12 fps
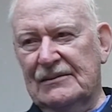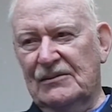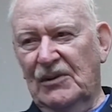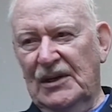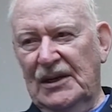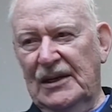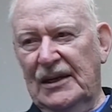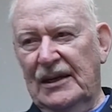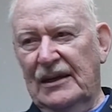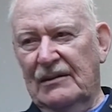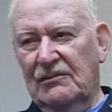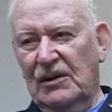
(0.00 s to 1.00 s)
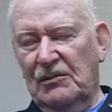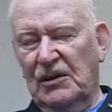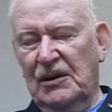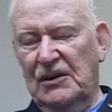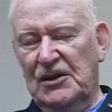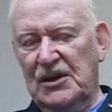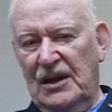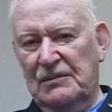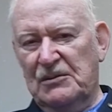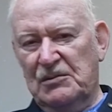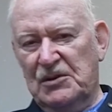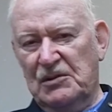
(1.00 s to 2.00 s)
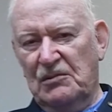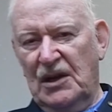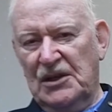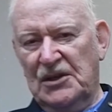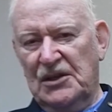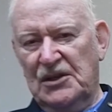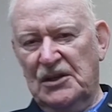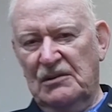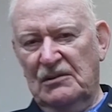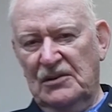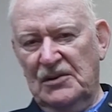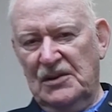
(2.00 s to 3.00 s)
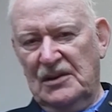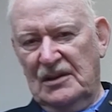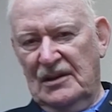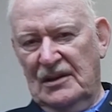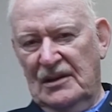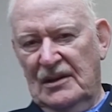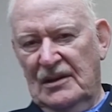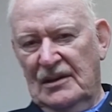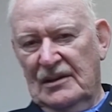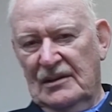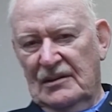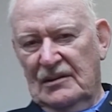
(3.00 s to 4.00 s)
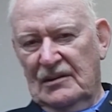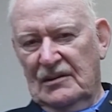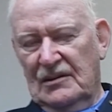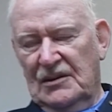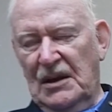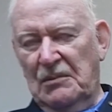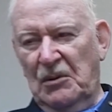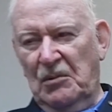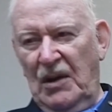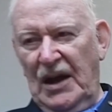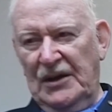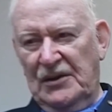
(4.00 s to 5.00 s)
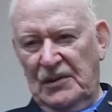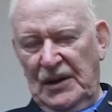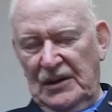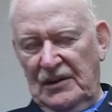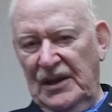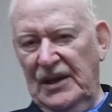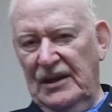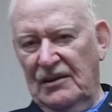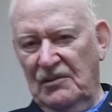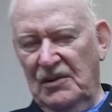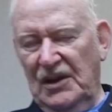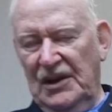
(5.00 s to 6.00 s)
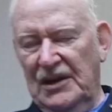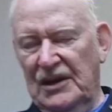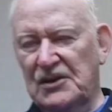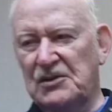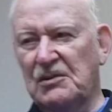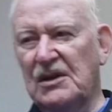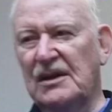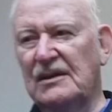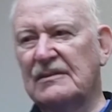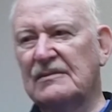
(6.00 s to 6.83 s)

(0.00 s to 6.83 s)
one day, one of the jobs was to watch the general's double wide trailer. He had a really nice one.